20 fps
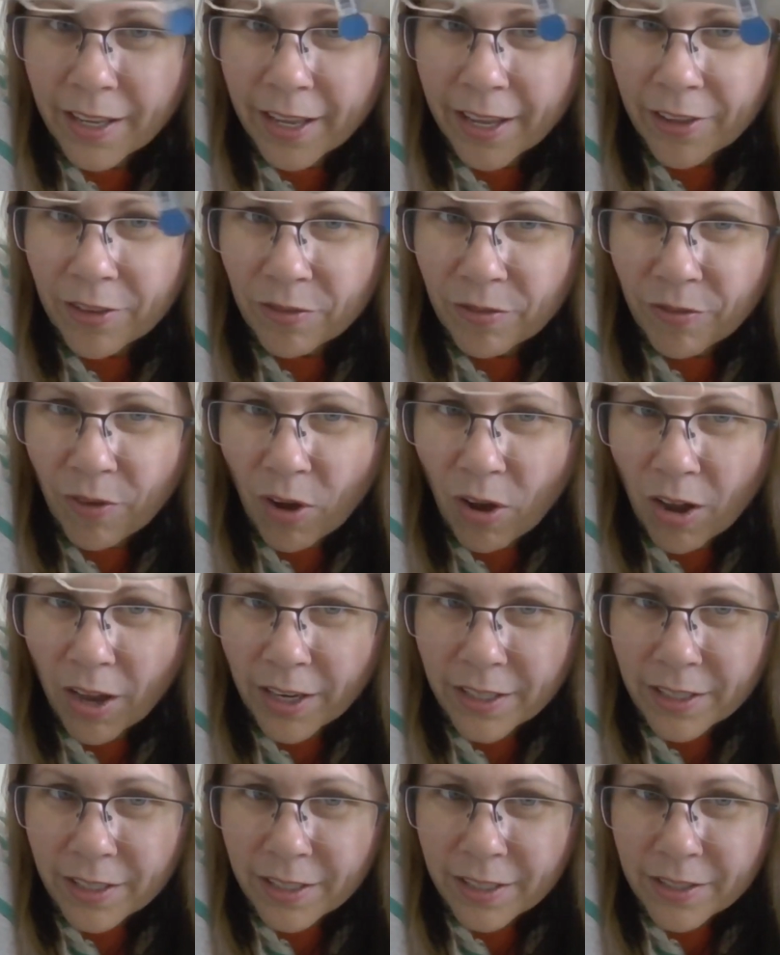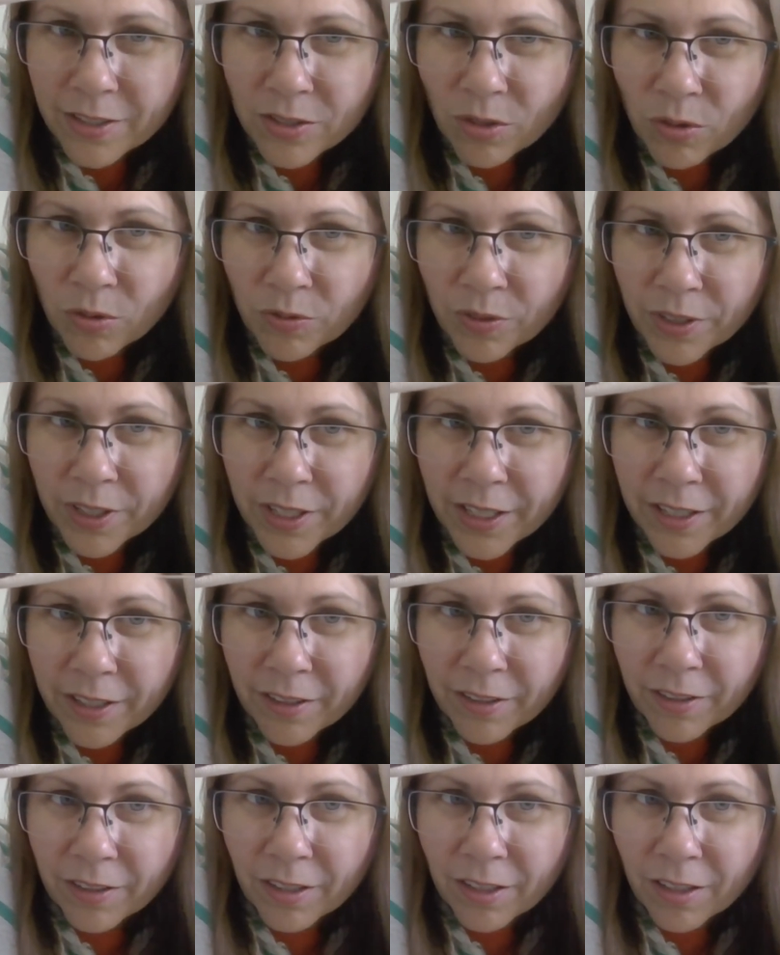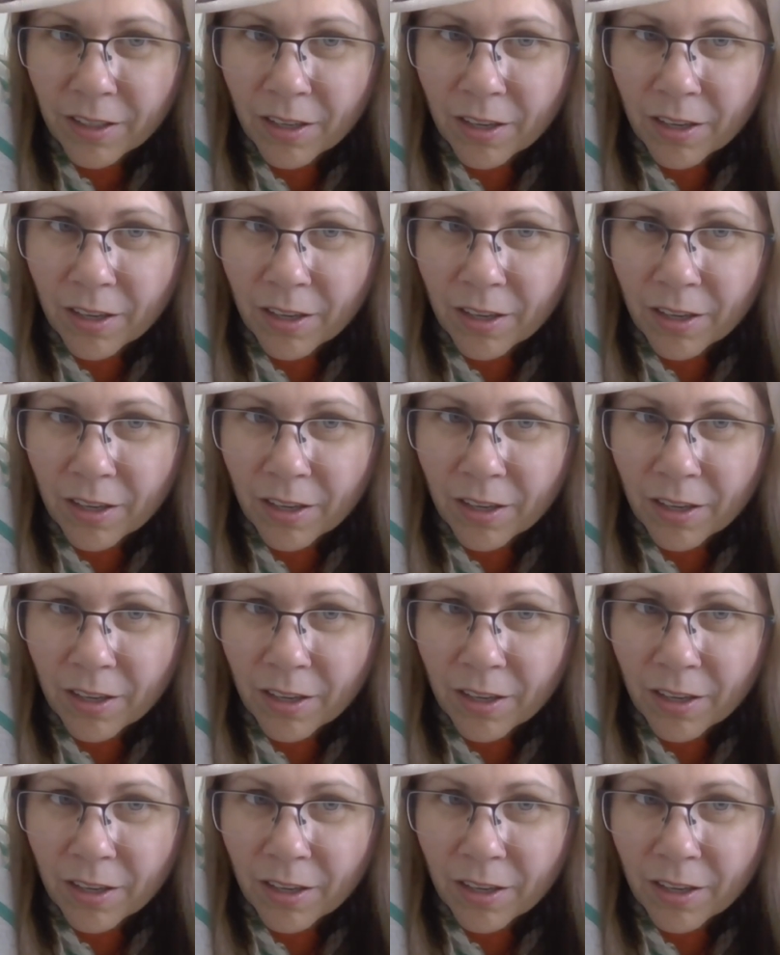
and fawn is over here